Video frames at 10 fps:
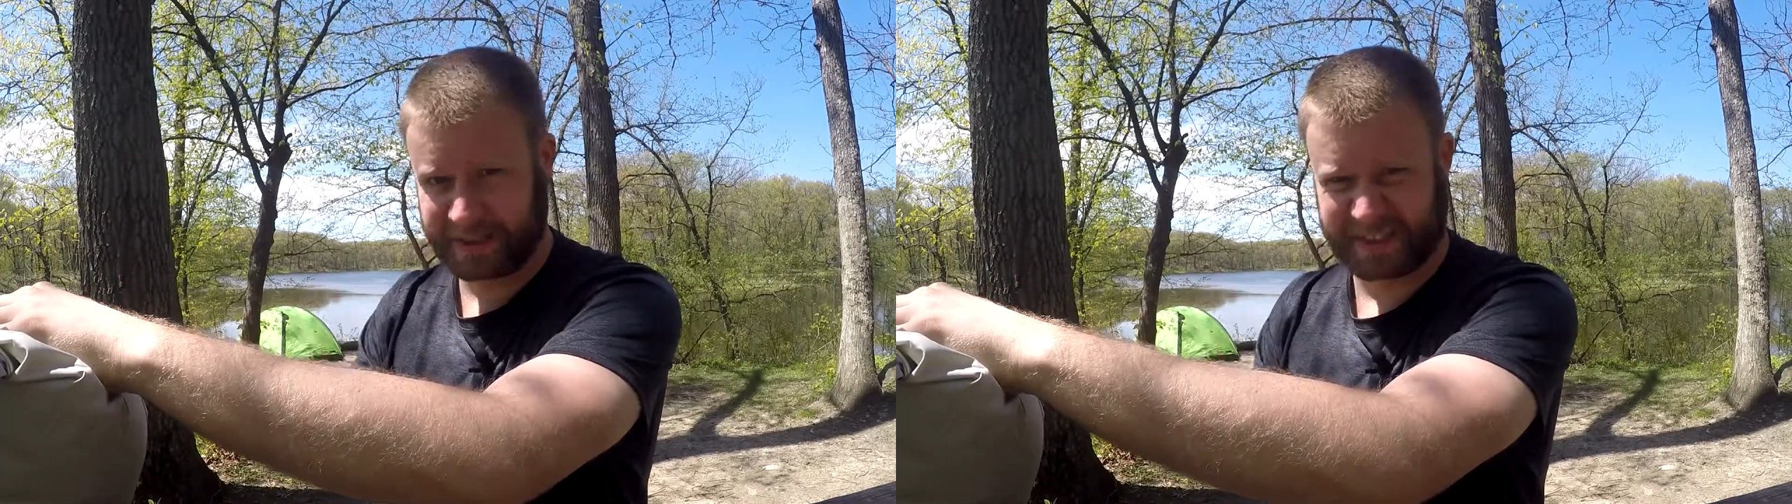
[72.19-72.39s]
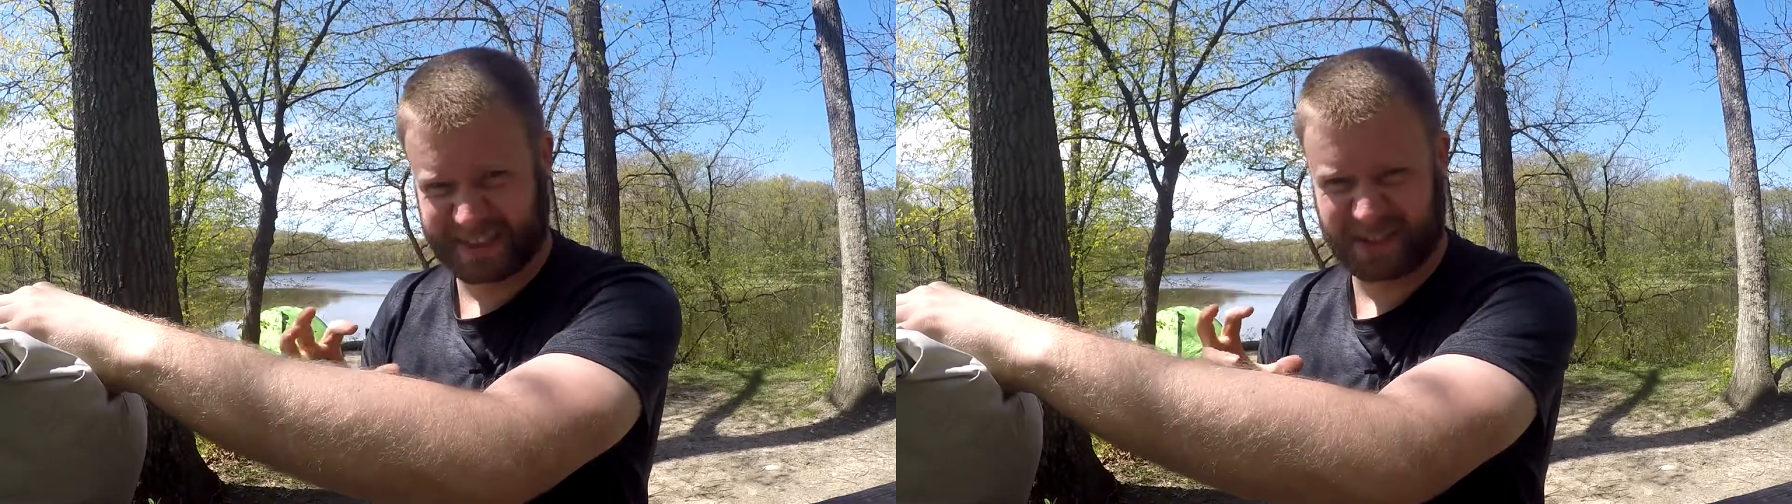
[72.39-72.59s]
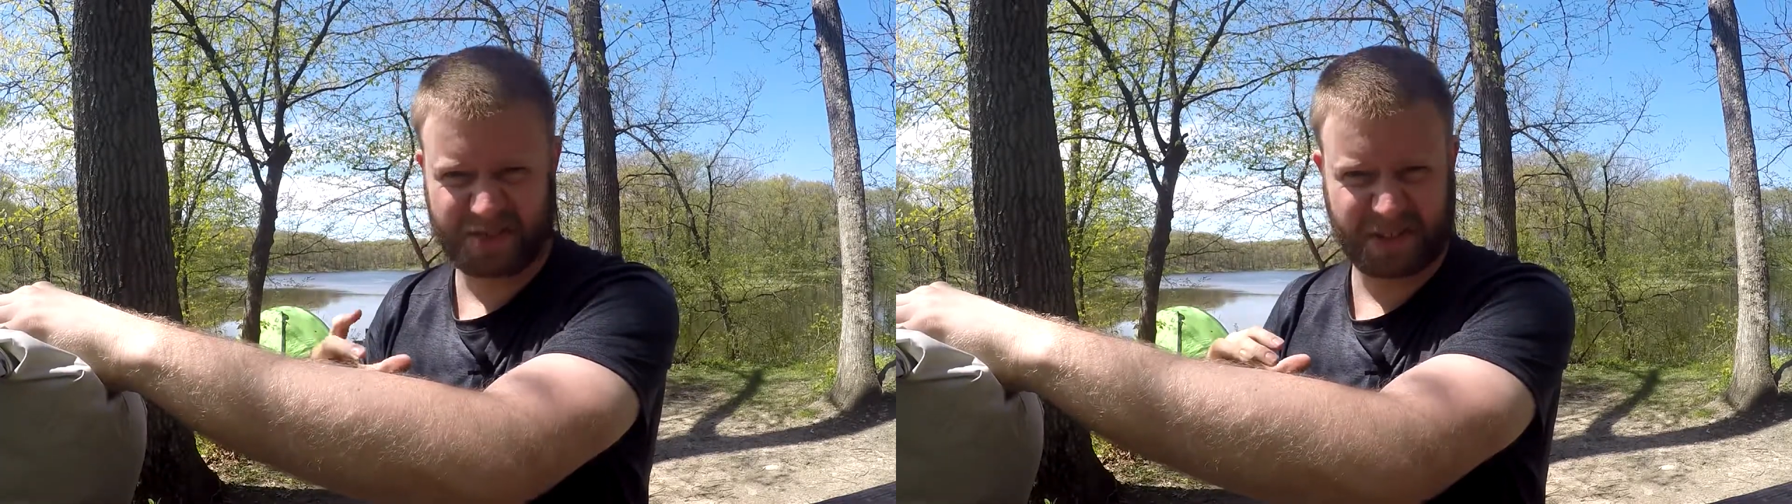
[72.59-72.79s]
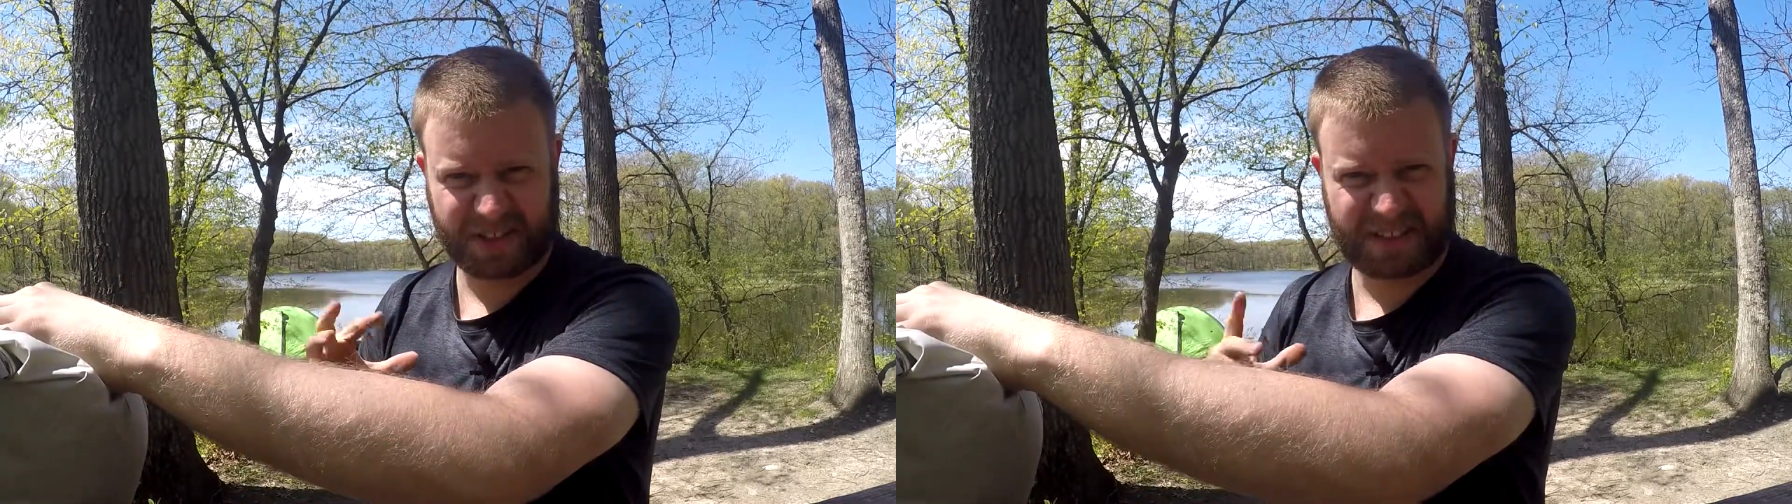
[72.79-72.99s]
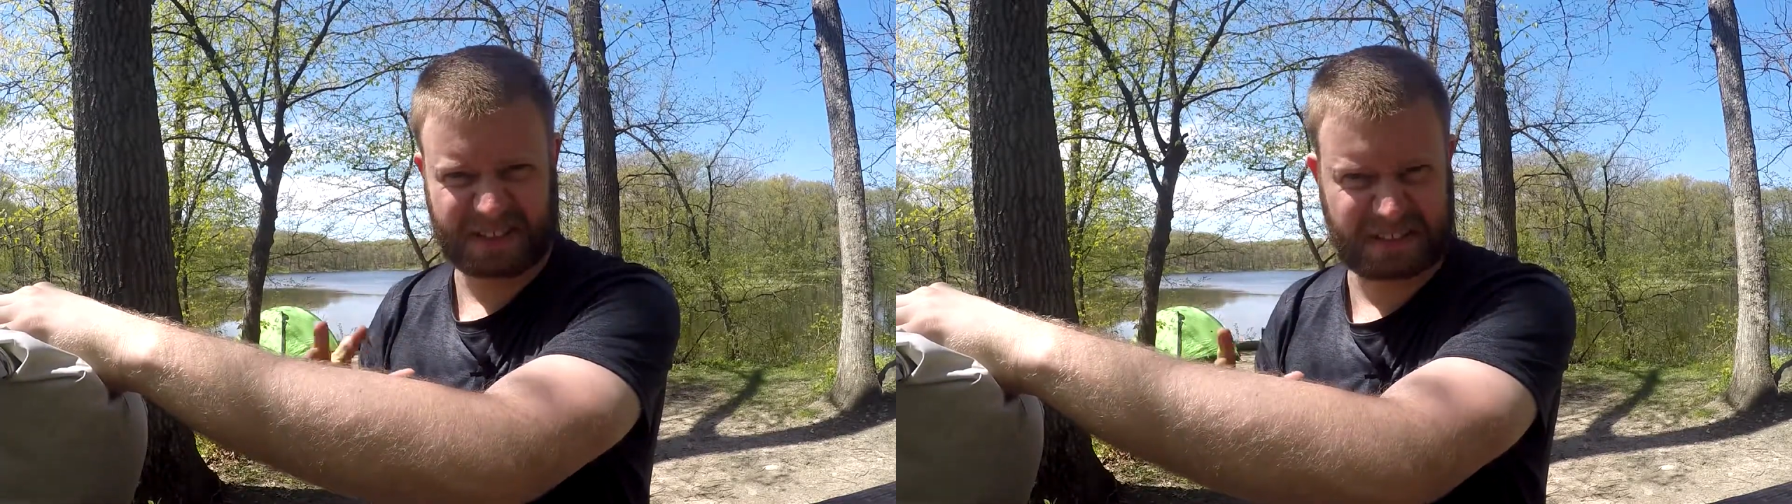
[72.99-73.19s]
because it gets
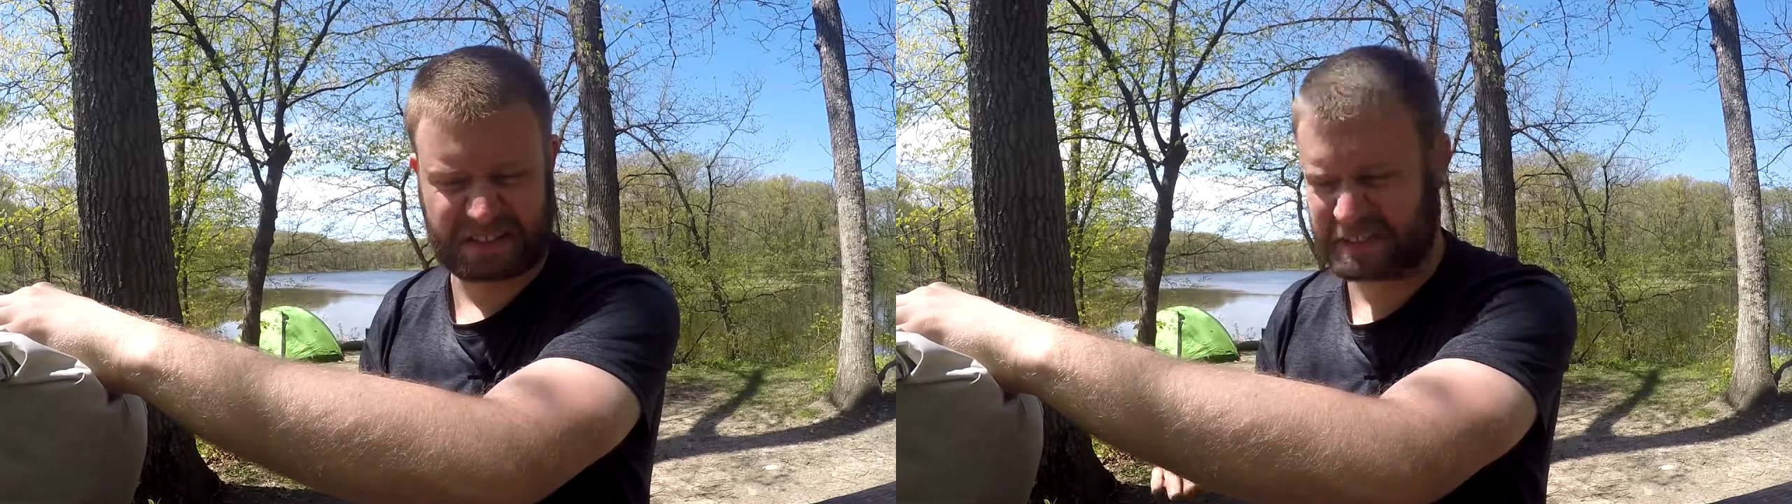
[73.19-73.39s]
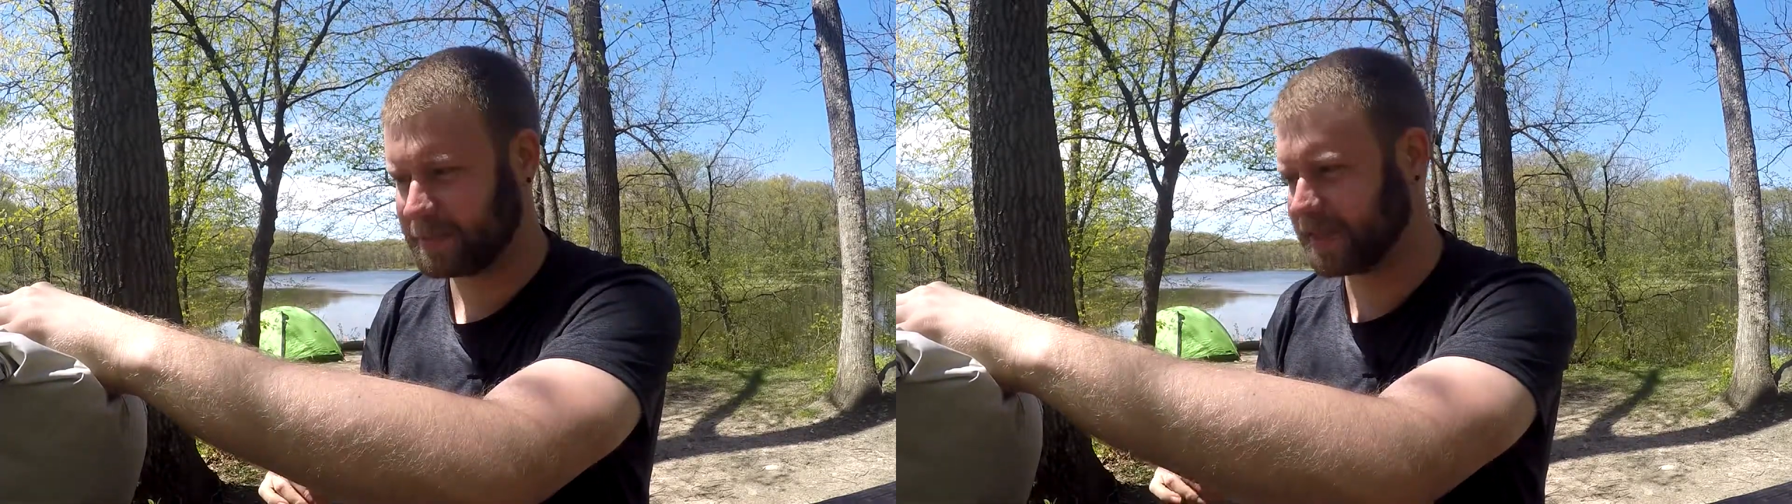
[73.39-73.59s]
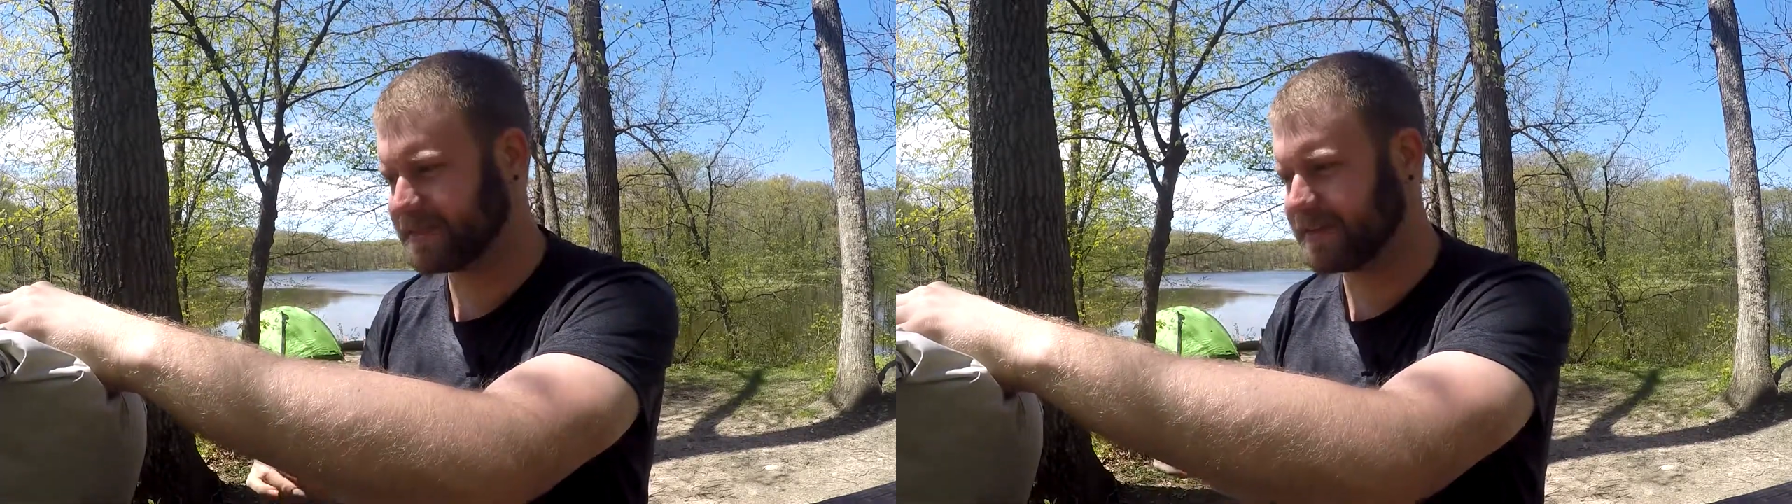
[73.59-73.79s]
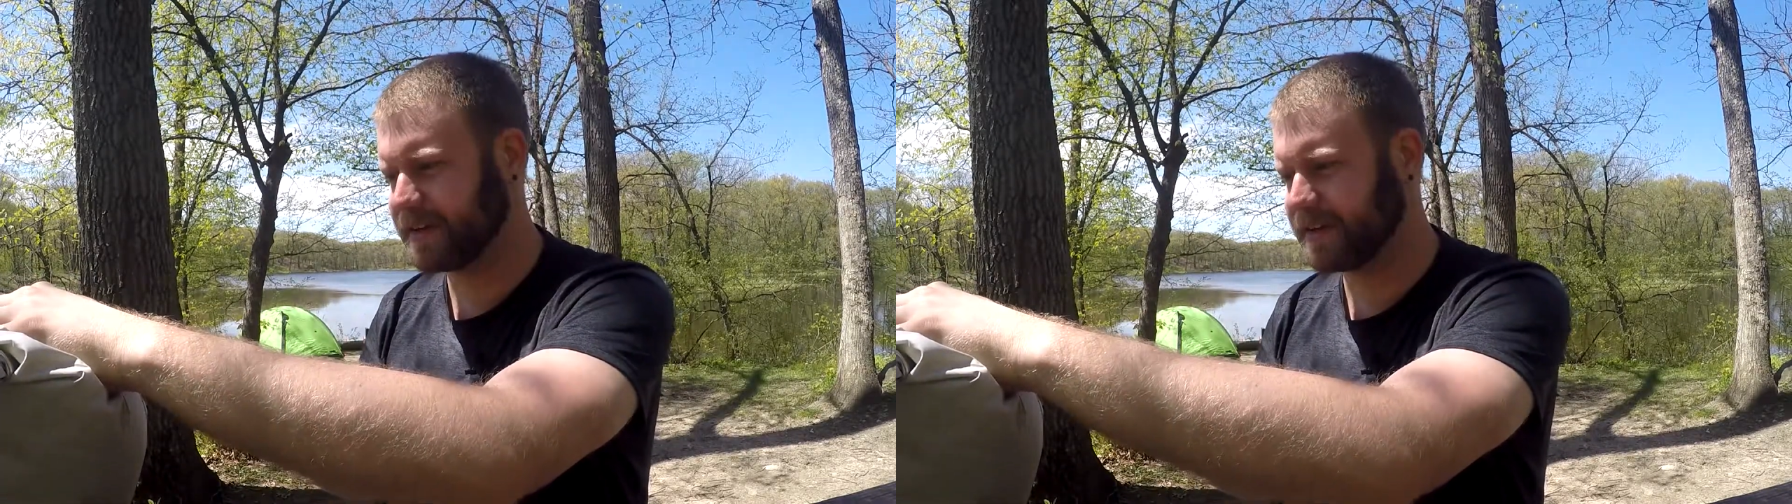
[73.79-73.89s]
really, but